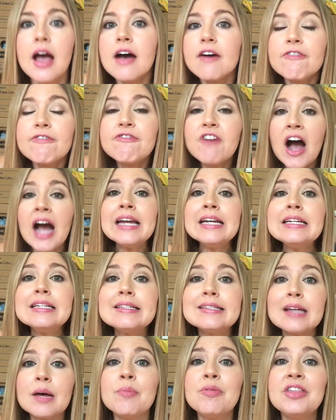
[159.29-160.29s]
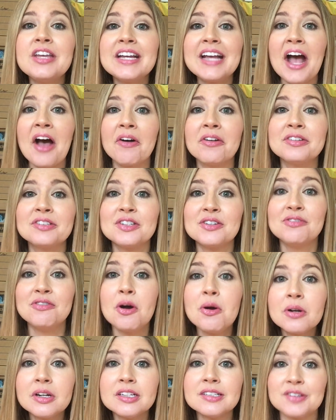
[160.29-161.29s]
Find something else to
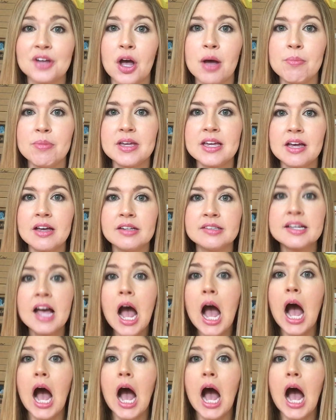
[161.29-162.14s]
focus on because